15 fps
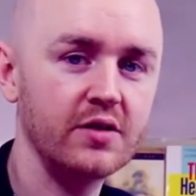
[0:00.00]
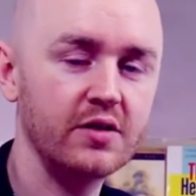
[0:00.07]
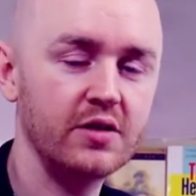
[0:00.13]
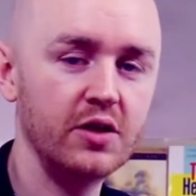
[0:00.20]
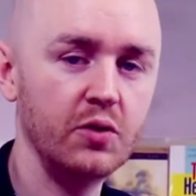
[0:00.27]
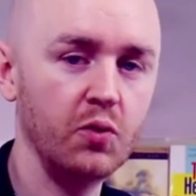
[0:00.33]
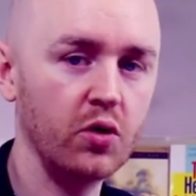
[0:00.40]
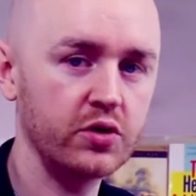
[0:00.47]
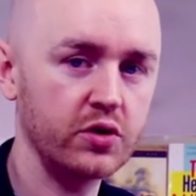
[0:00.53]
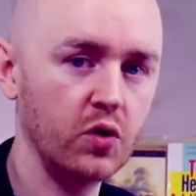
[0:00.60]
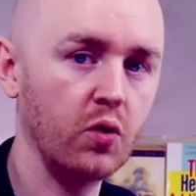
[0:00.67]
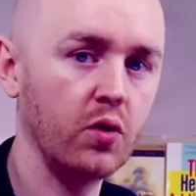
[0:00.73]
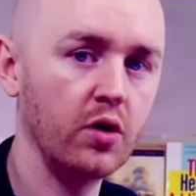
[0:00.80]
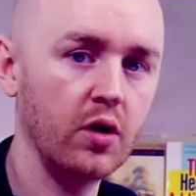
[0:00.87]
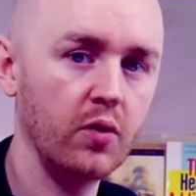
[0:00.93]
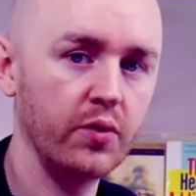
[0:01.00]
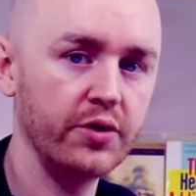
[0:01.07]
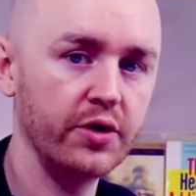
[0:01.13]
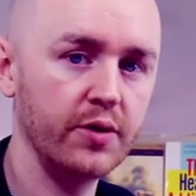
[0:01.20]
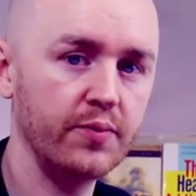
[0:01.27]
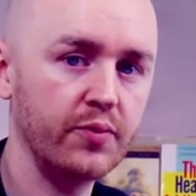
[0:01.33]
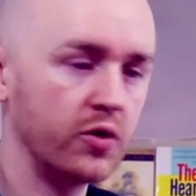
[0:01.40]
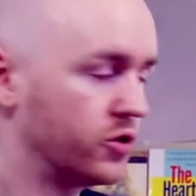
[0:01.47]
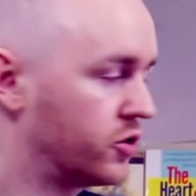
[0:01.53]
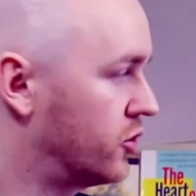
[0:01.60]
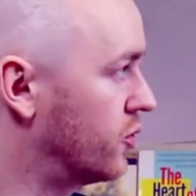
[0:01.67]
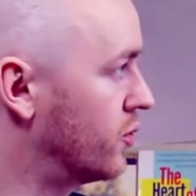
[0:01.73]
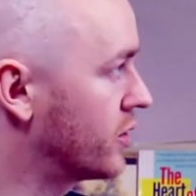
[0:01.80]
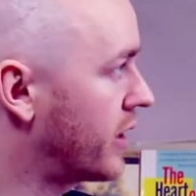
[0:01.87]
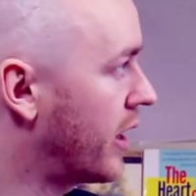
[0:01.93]
to see what's going on within a person
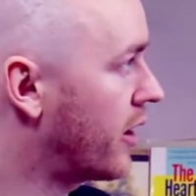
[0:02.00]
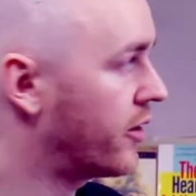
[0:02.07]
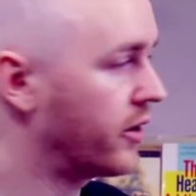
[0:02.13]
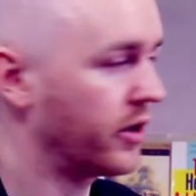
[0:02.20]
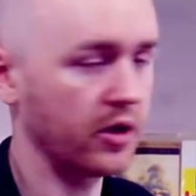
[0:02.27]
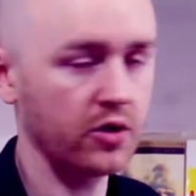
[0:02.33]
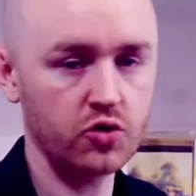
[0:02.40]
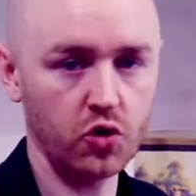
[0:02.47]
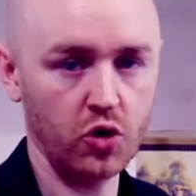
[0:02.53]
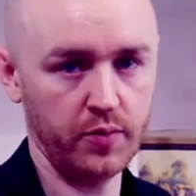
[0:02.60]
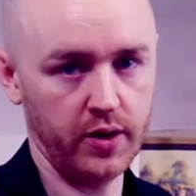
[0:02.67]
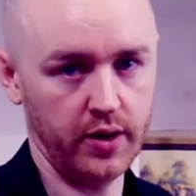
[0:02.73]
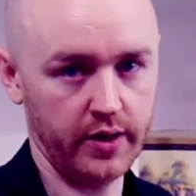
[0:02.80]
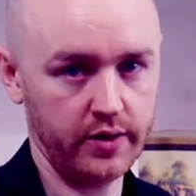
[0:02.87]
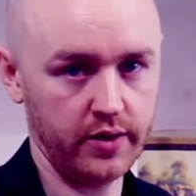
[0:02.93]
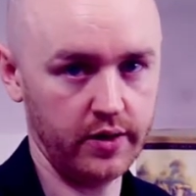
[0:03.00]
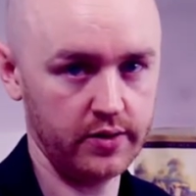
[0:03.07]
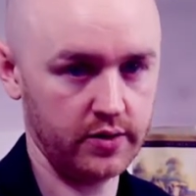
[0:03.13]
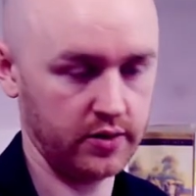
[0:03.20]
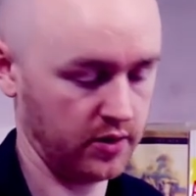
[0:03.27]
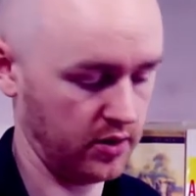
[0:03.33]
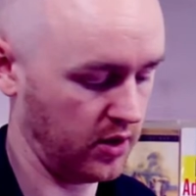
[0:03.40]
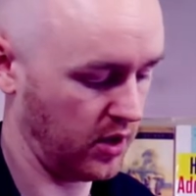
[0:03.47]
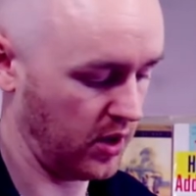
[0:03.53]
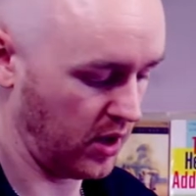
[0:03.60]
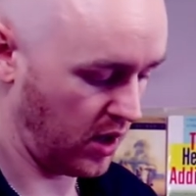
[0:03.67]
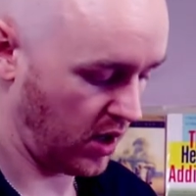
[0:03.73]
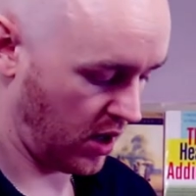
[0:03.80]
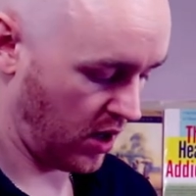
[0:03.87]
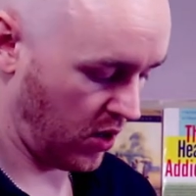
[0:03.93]
who is carrying a trauma like this.
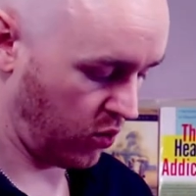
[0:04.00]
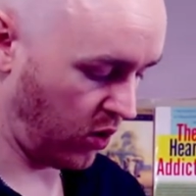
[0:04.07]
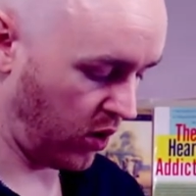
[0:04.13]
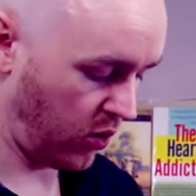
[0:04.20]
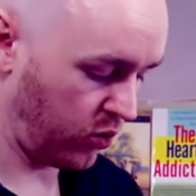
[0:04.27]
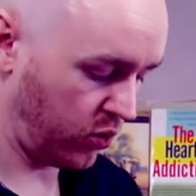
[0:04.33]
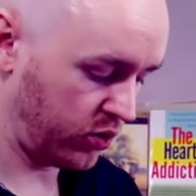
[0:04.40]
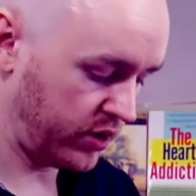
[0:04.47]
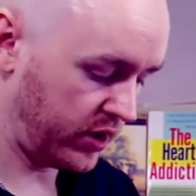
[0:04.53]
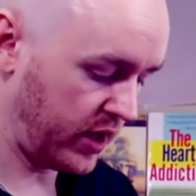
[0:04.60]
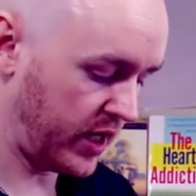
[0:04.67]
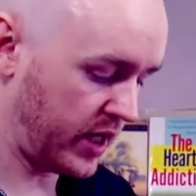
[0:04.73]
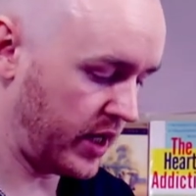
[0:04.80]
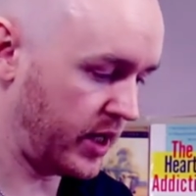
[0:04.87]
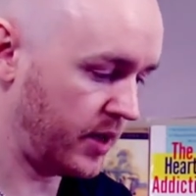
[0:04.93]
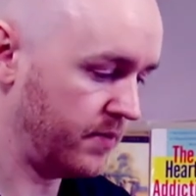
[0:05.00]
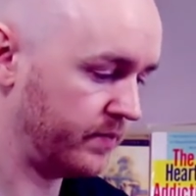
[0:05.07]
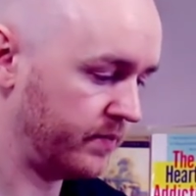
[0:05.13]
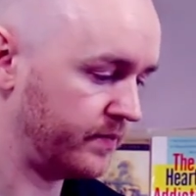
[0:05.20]
What would the